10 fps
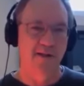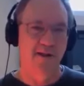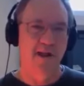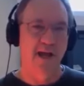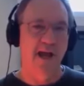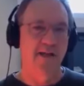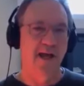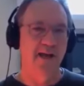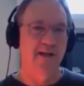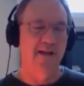And
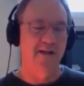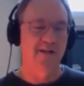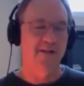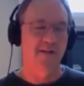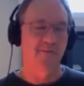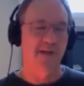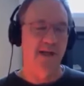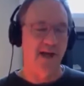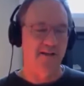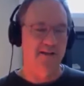then here's something
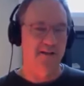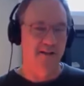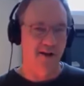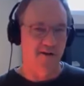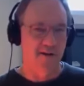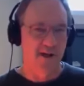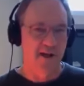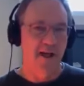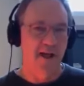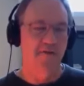else to know.
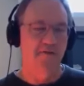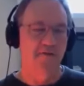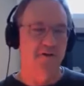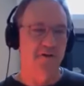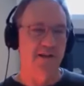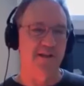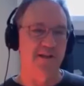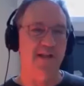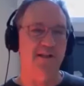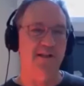If you do it
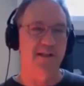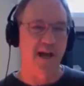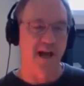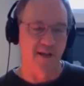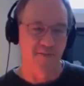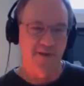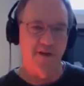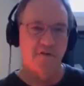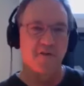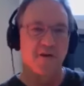60 times, so
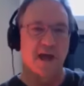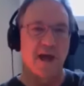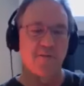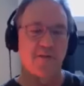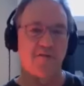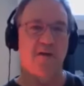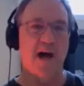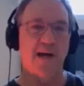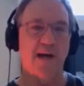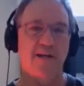if you amplify
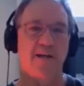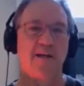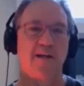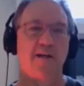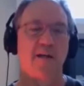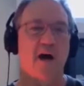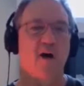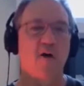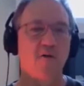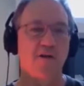it
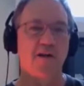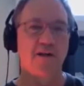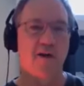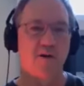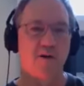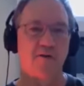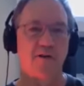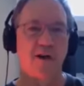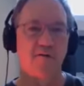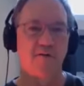over and over and
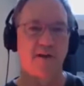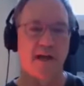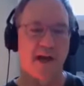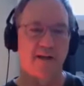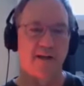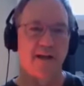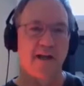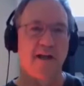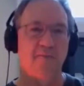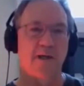over again,
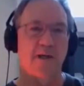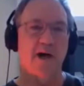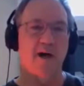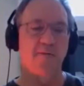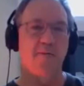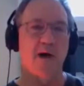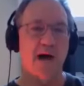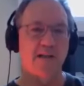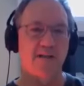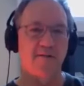it becomes
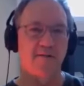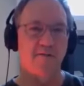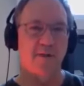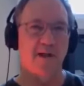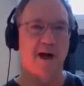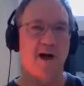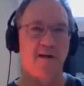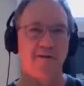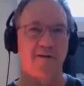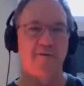positive with
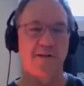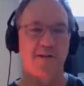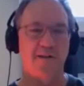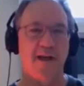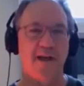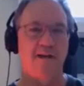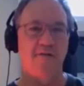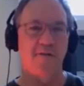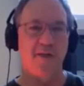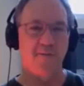100% of the
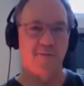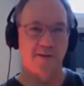people.